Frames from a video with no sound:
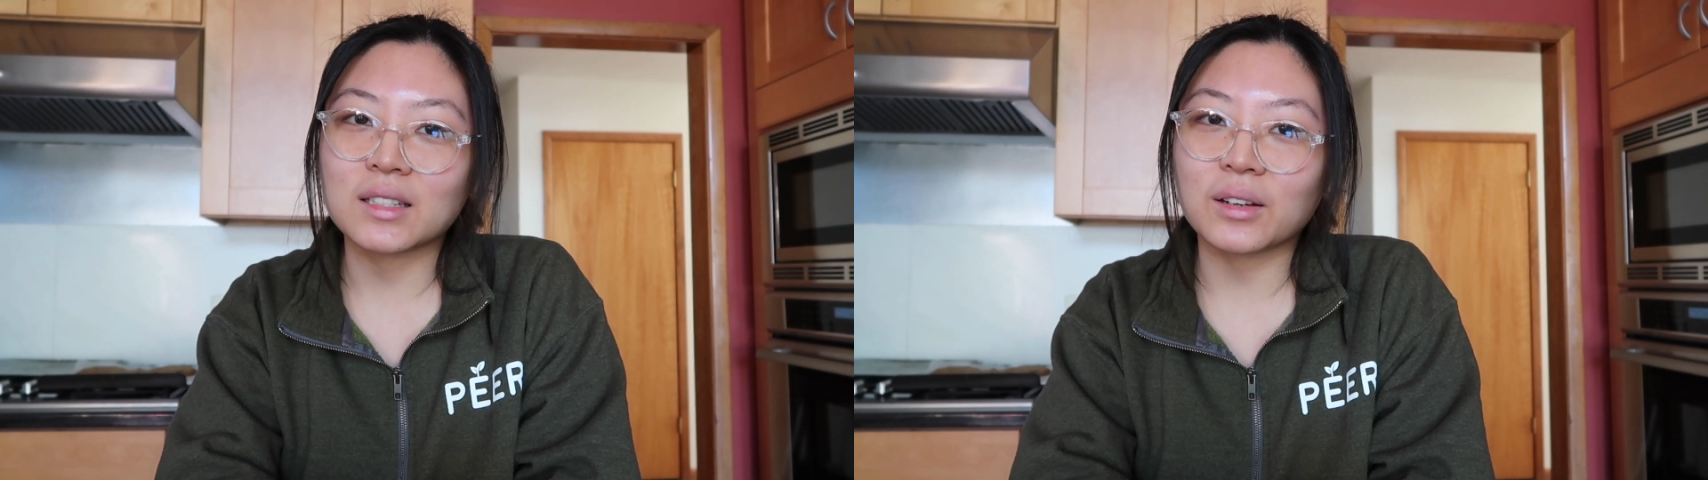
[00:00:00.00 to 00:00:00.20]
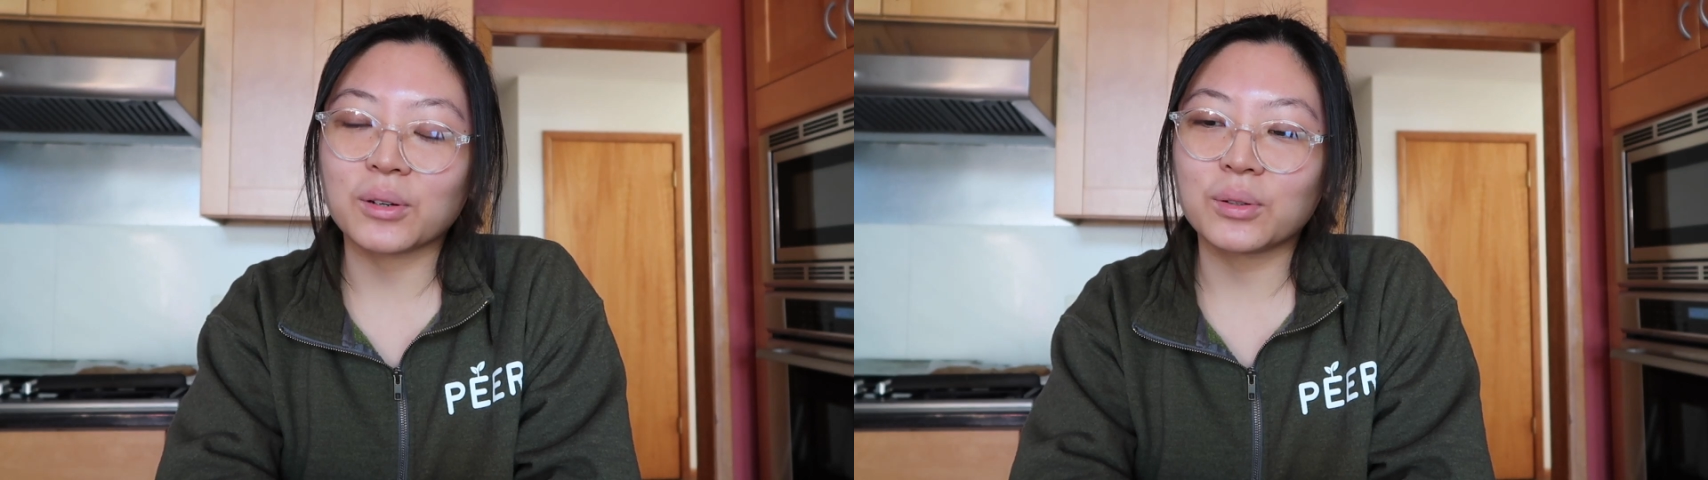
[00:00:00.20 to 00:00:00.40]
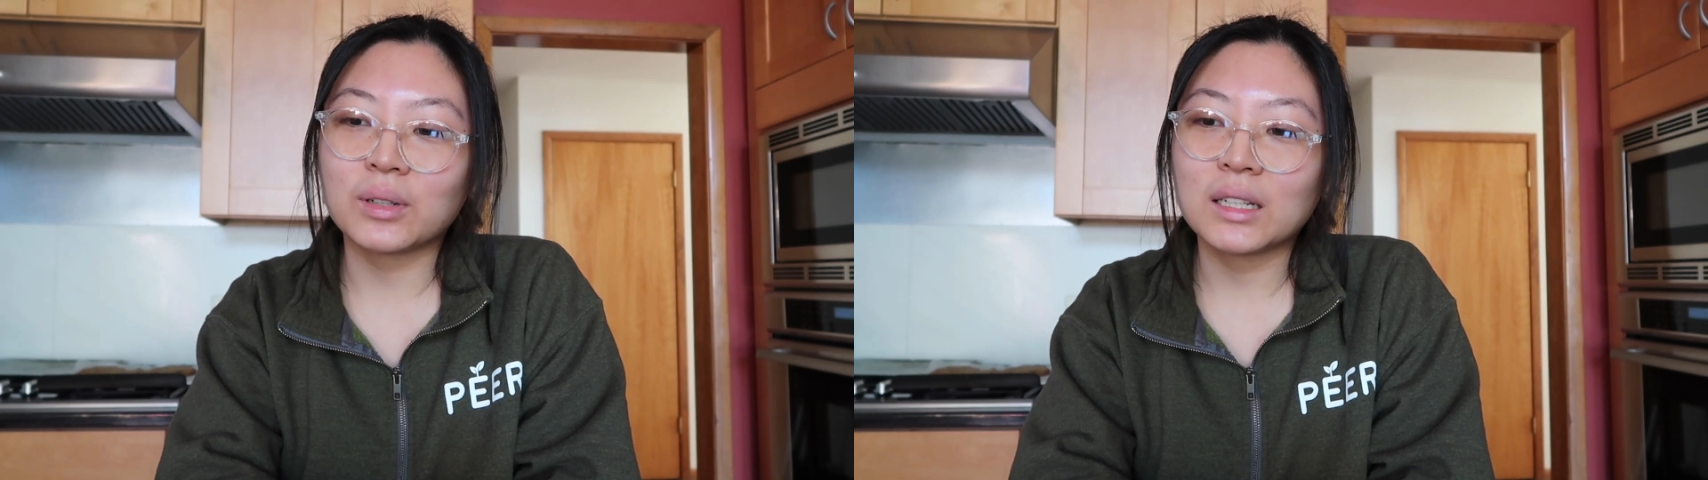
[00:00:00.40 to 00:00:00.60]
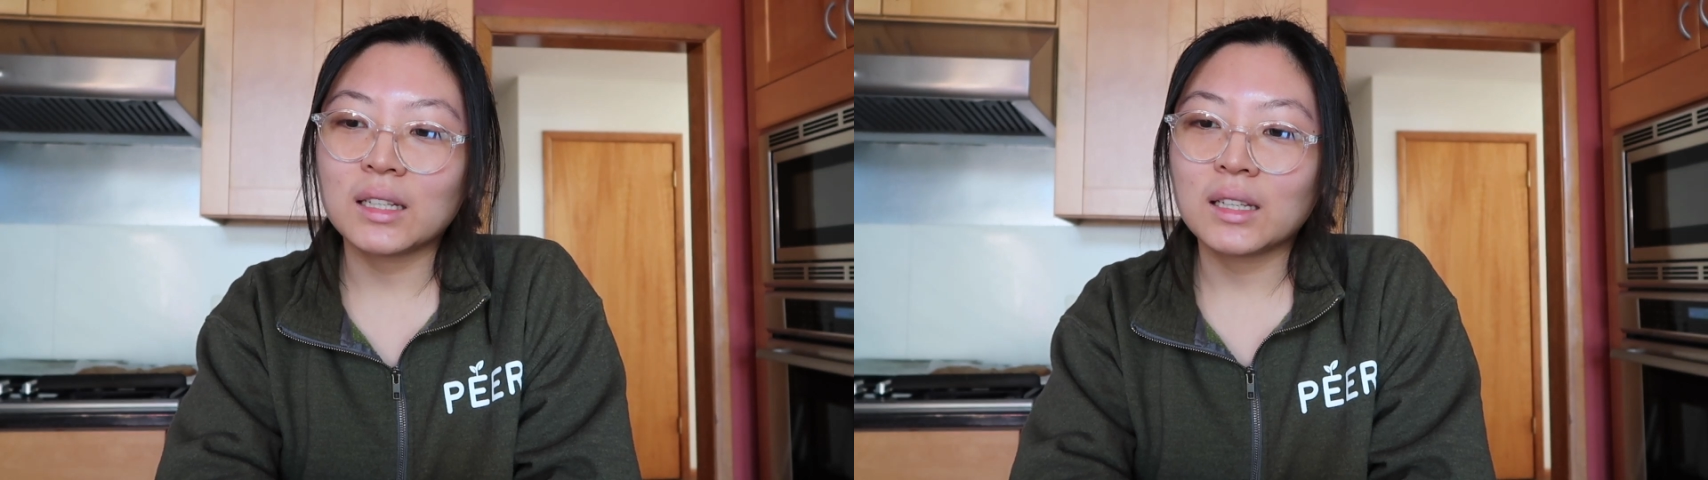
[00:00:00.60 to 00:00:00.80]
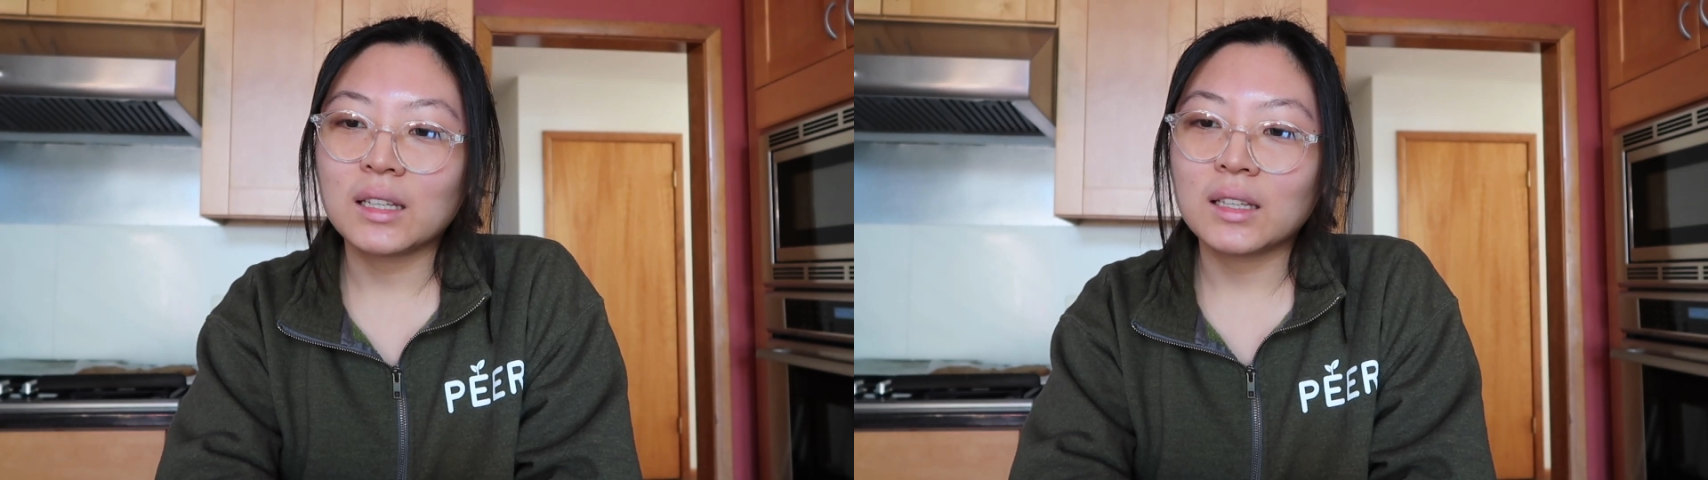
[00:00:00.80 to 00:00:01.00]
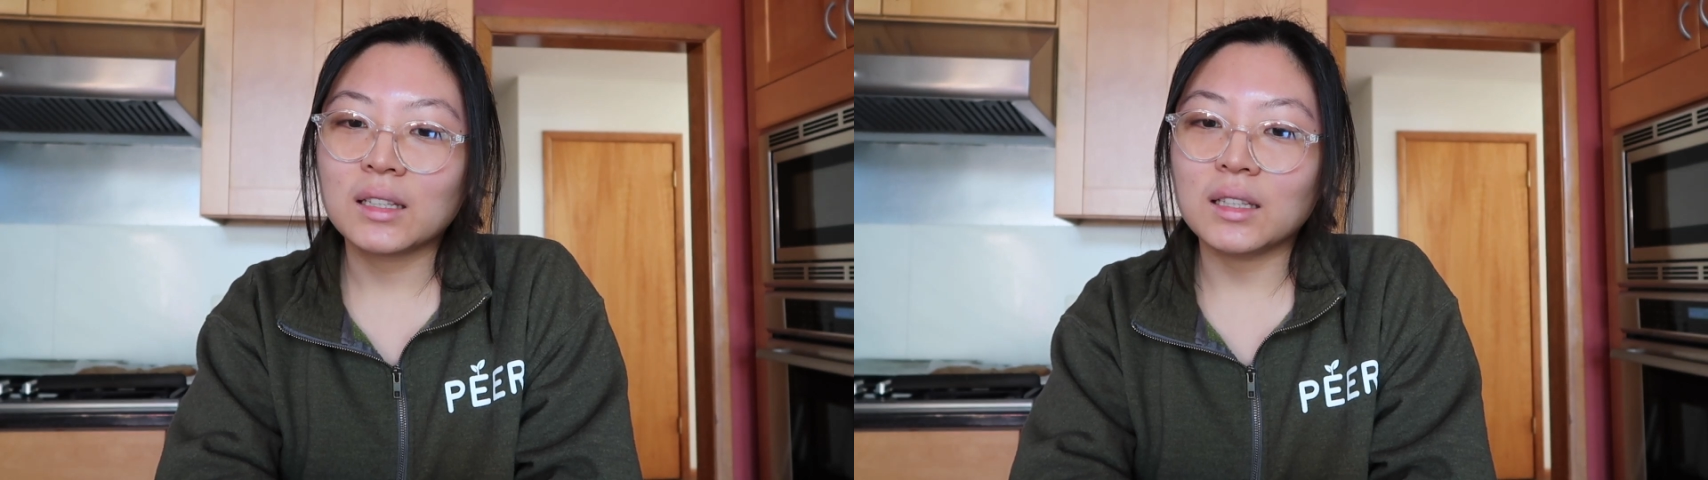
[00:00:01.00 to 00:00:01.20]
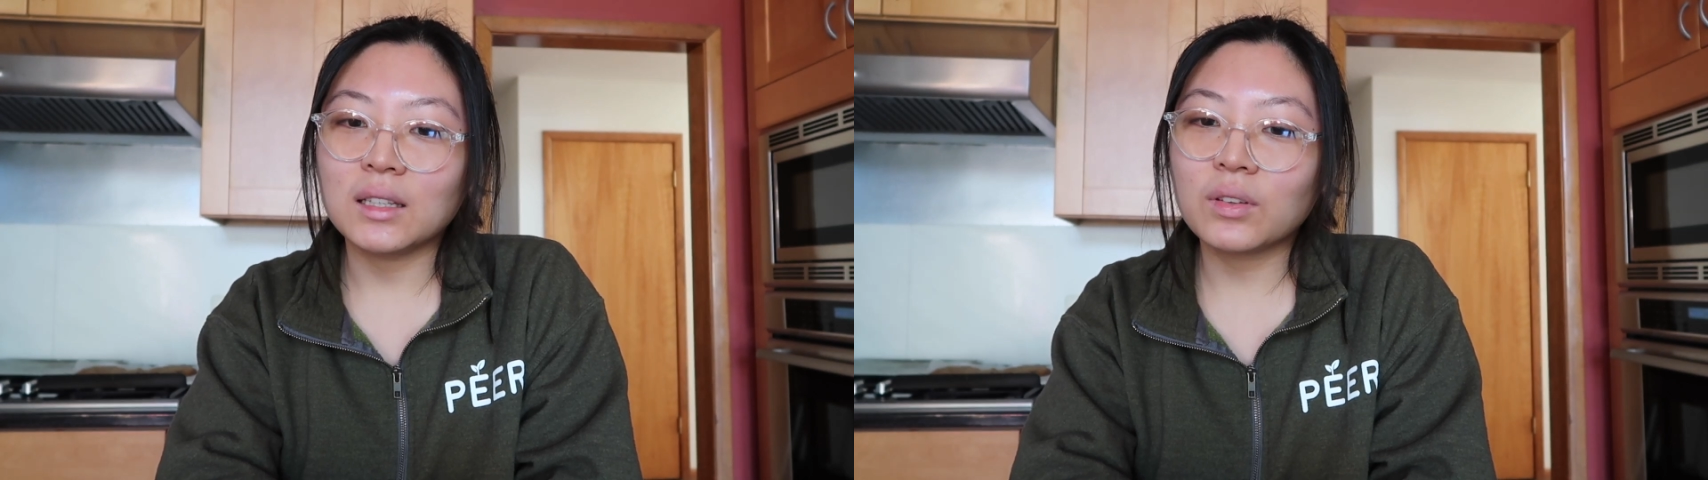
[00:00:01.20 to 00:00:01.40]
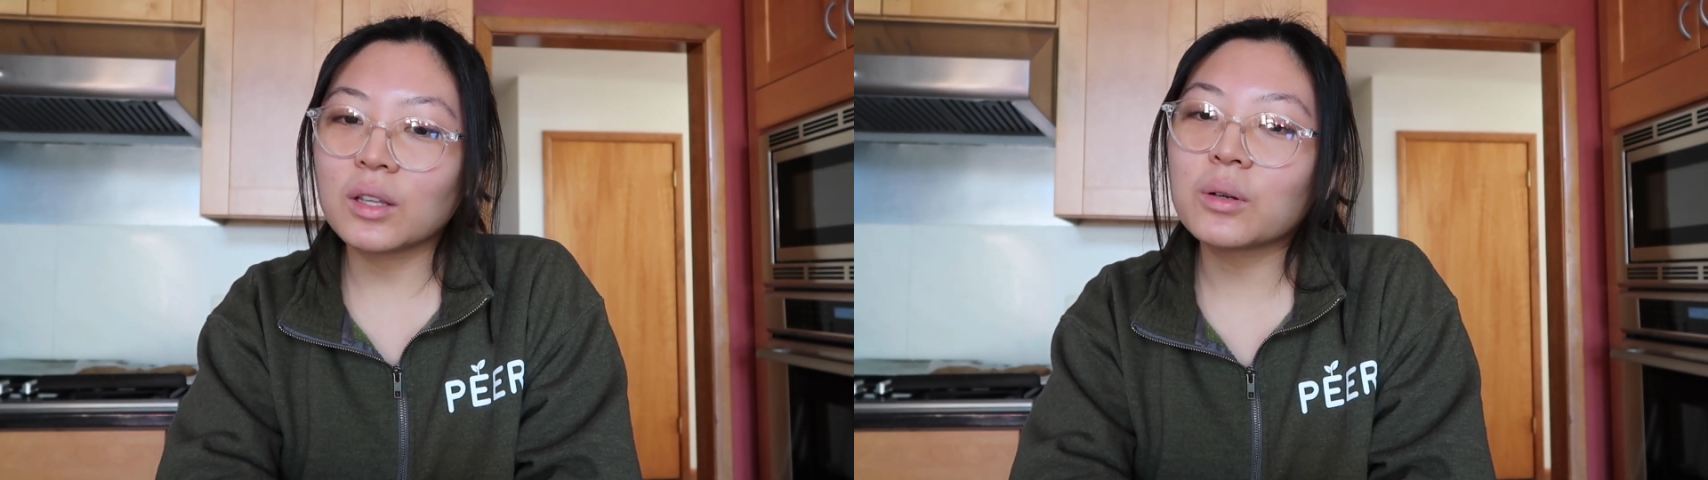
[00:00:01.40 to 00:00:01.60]
So
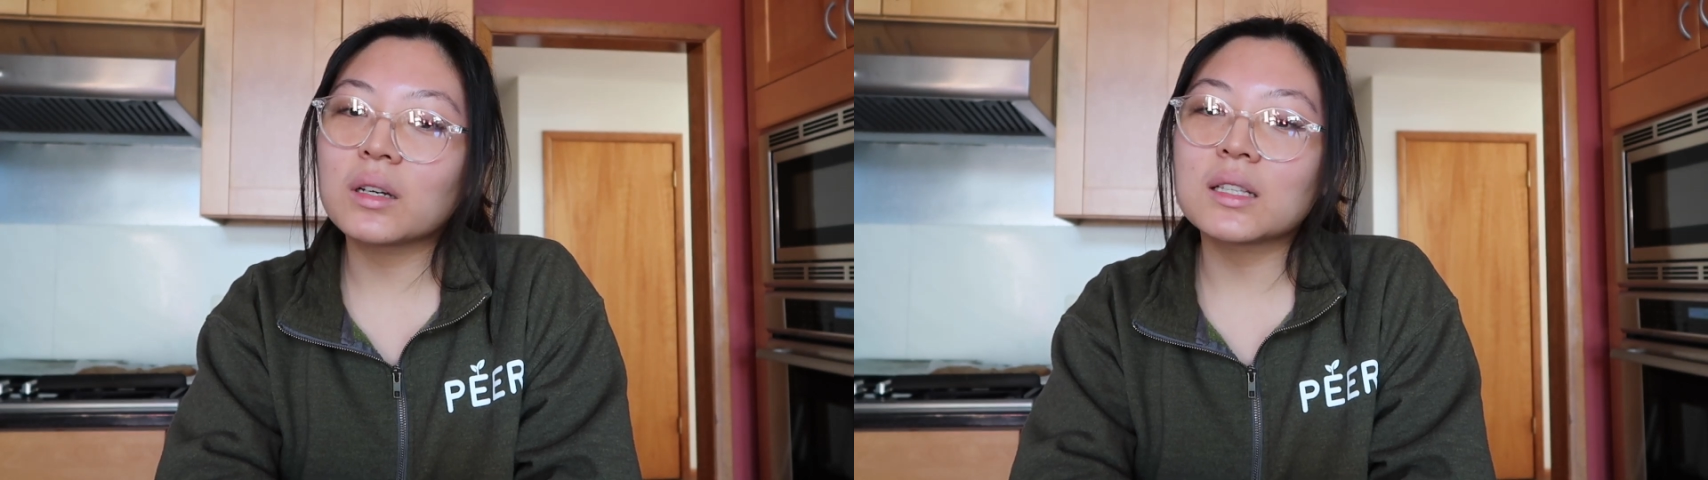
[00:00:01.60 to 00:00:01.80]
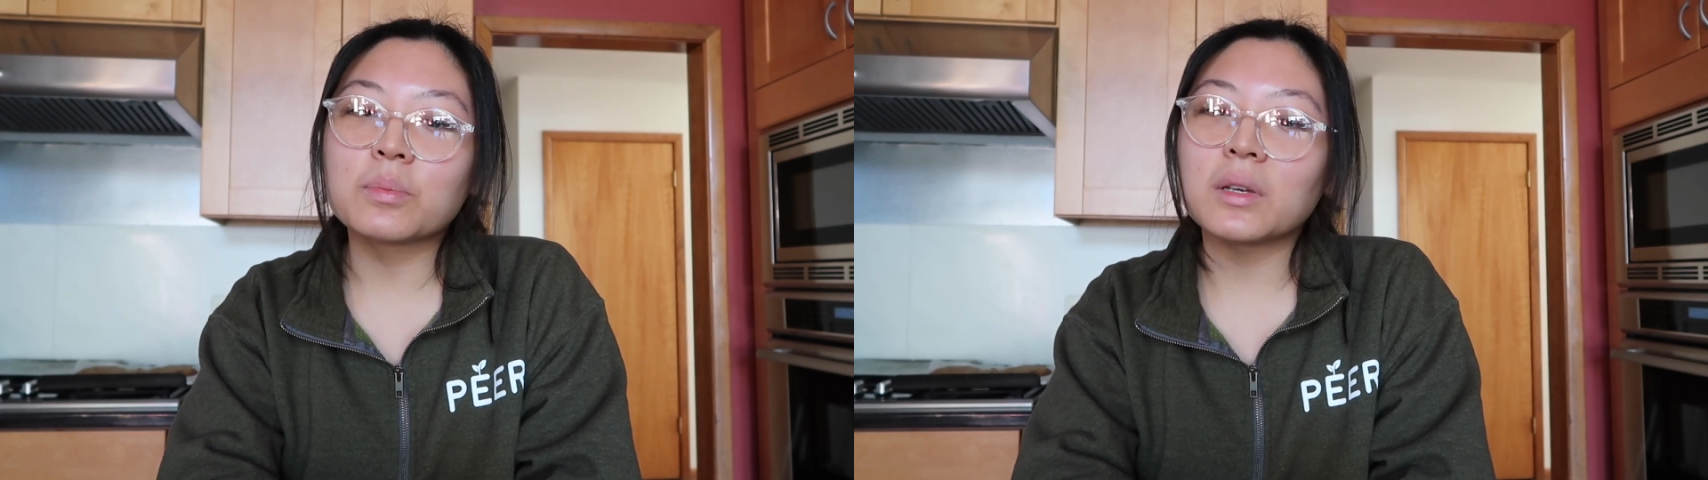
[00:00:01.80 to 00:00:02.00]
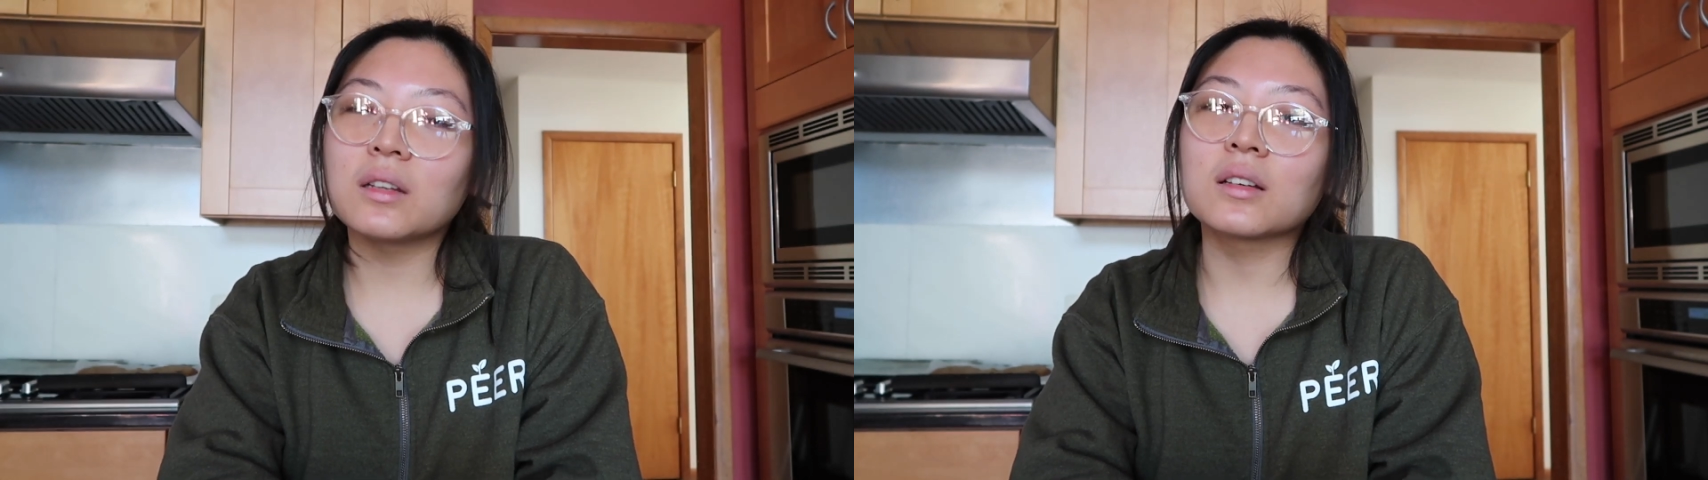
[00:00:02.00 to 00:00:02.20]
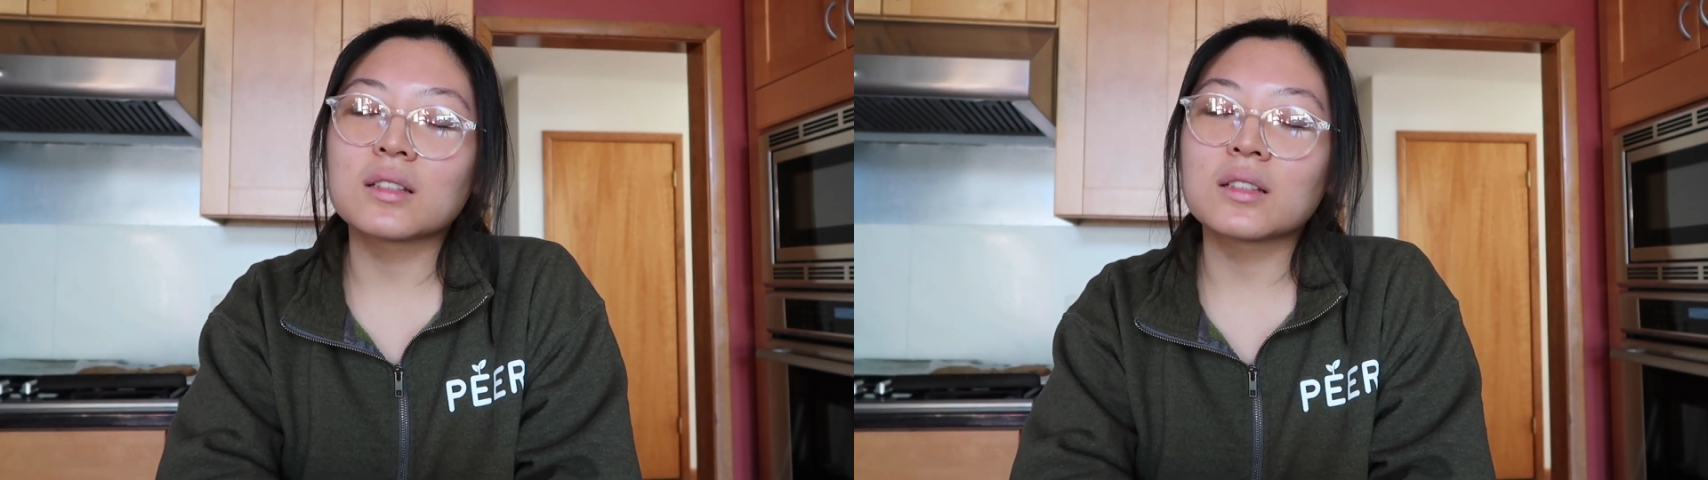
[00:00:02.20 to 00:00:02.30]
even though it's been